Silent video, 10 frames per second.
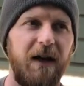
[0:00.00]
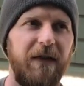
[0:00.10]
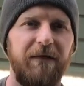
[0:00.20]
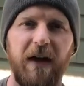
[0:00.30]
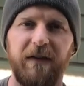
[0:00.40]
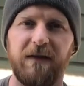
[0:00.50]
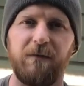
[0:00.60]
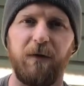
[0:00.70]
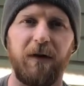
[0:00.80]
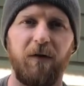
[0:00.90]
They've got these
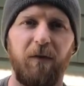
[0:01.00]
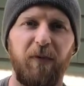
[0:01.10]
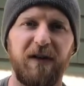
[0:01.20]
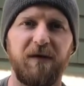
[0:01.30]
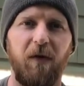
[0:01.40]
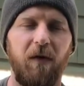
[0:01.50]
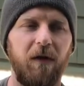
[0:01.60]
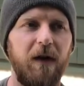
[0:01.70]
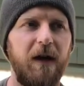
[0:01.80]
really cool printable